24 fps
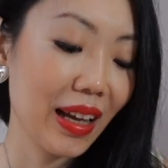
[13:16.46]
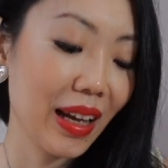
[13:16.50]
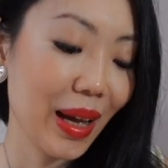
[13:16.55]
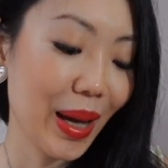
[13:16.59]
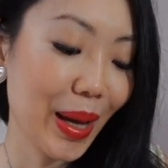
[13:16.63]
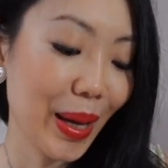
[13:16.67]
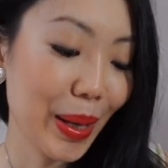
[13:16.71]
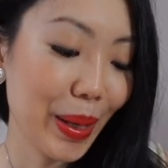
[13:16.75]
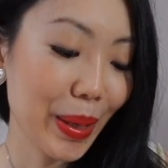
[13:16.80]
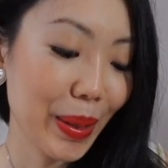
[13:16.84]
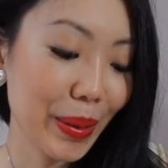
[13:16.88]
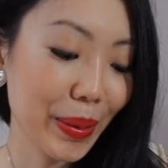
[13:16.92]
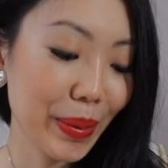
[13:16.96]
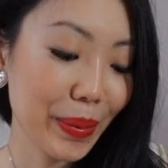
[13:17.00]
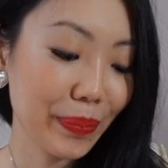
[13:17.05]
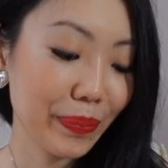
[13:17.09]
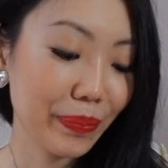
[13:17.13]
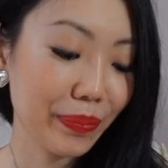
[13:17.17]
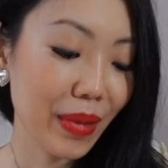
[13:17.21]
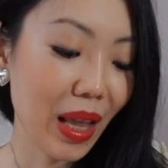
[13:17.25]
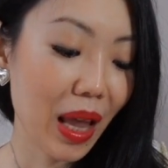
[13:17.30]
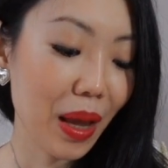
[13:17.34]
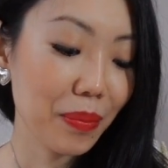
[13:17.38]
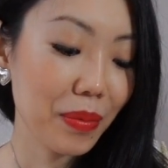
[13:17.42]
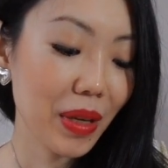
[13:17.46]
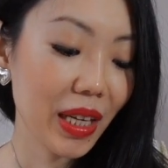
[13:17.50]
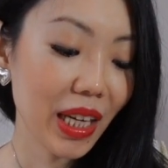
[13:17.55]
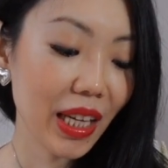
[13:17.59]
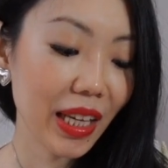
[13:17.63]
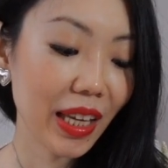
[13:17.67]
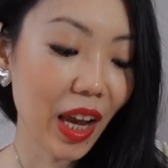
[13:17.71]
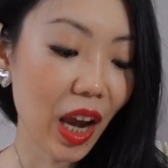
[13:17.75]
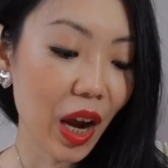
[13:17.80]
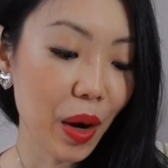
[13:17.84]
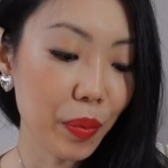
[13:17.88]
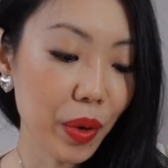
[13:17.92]
Um, mini
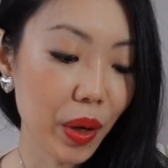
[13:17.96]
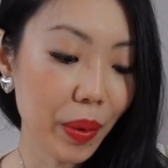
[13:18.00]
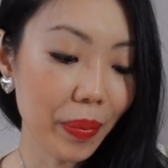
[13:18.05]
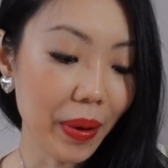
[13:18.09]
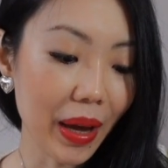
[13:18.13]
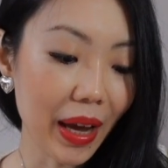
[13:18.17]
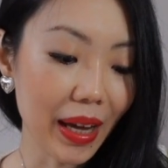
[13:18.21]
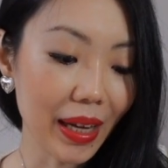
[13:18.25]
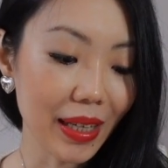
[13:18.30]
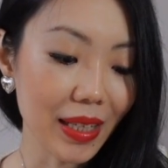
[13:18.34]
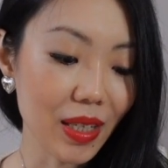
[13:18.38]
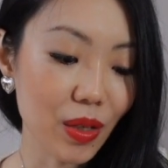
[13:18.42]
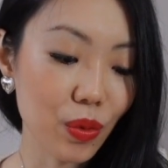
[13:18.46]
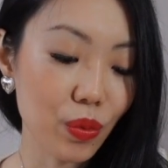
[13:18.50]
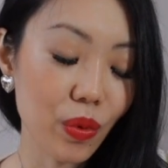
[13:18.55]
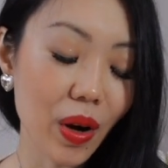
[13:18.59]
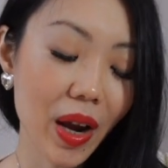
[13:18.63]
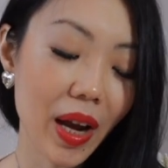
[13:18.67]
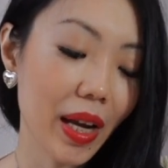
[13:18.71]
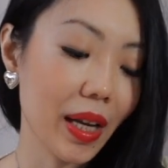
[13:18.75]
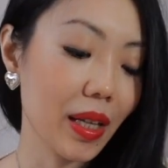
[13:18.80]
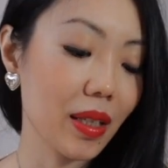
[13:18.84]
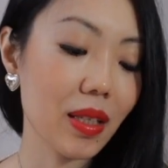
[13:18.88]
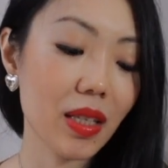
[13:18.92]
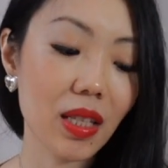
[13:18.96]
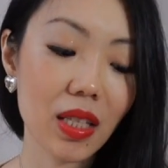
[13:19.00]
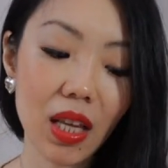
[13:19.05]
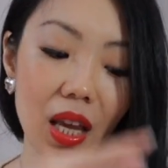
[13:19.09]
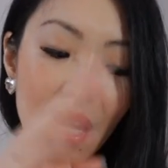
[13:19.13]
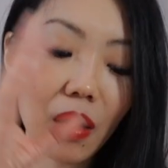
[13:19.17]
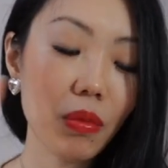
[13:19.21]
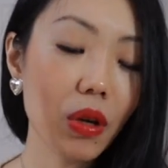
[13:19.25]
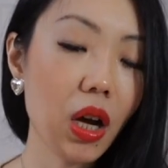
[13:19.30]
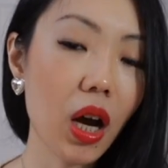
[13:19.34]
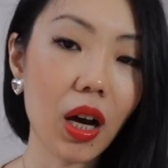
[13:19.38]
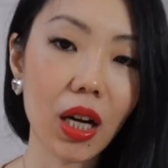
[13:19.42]
camera bags, right?
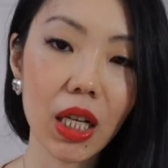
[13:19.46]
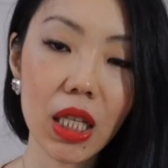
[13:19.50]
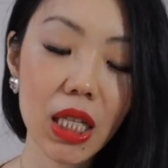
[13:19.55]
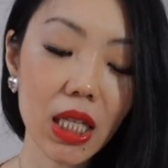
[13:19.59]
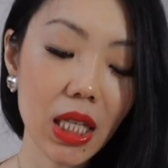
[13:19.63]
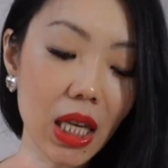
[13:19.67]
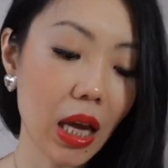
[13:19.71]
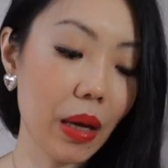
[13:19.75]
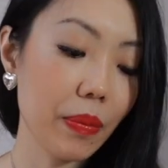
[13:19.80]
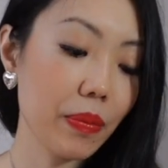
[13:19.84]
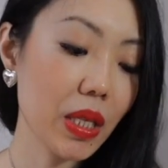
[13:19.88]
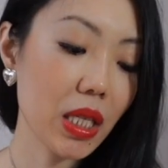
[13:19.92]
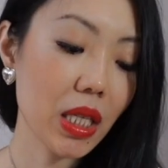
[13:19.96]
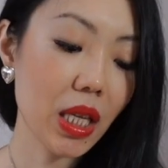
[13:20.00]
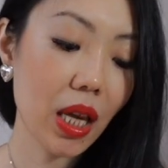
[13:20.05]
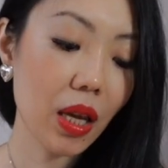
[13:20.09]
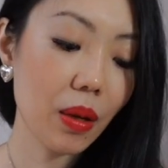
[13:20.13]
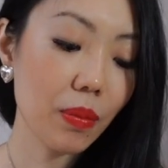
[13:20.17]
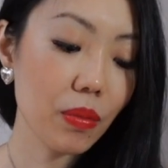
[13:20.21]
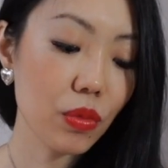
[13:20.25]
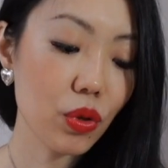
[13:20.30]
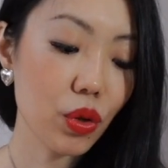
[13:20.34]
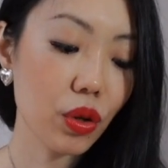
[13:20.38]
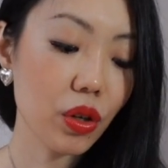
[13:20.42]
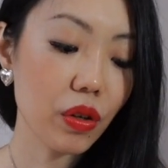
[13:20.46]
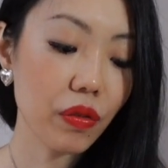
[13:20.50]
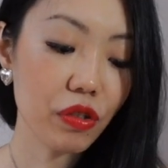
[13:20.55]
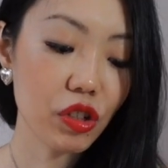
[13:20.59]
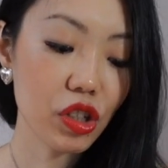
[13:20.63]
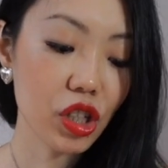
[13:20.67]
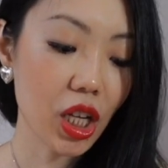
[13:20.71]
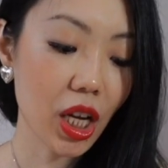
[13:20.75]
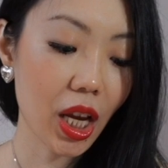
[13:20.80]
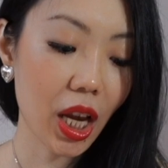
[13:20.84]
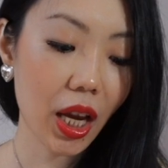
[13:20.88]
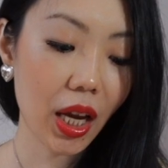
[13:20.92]
Same concept, same sort of
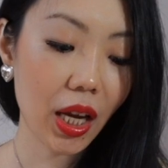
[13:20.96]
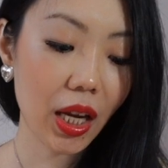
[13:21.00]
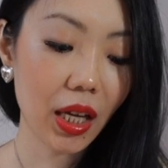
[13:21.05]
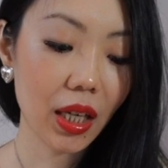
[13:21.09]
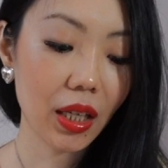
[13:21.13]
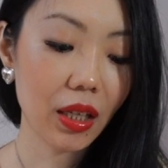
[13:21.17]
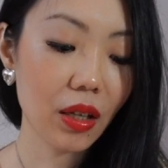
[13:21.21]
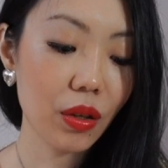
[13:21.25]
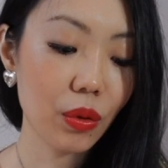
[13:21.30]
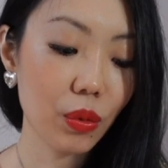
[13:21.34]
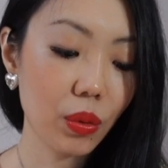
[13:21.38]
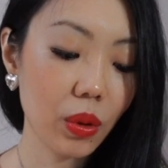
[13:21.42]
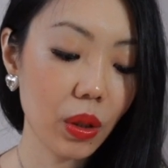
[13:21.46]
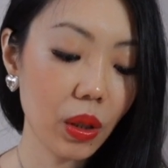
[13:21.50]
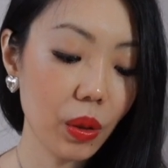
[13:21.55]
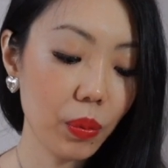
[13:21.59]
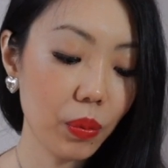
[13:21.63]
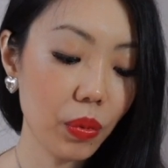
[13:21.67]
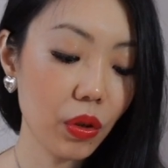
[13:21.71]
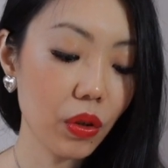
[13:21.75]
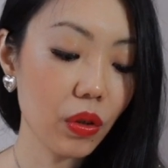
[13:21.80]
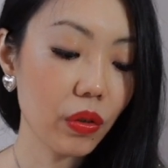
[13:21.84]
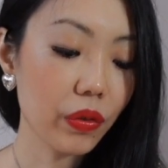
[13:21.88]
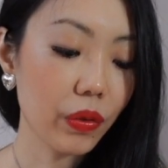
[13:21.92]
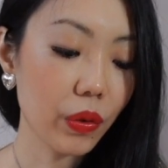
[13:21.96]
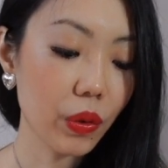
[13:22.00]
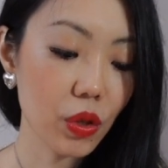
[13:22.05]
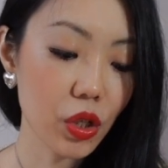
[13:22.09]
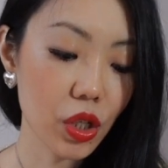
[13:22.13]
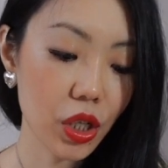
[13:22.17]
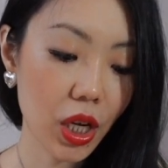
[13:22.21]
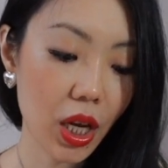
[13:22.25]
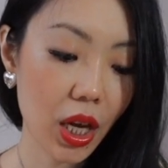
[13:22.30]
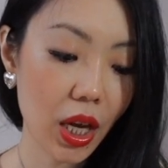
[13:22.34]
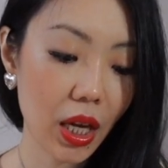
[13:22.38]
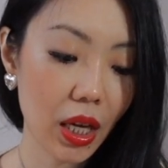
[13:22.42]
chain, really beautiful
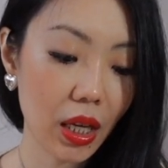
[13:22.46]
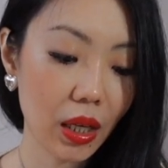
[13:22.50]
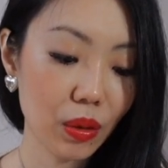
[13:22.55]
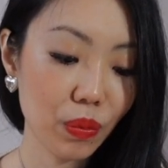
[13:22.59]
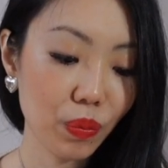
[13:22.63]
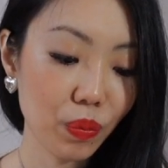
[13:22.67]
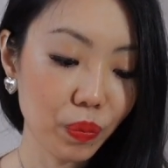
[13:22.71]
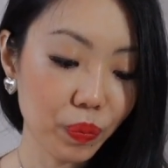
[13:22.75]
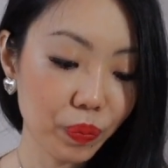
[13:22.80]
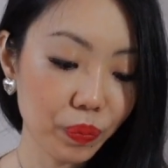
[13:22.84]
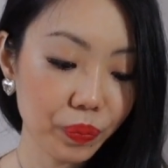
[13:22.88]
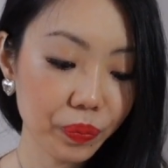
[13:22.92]
chain.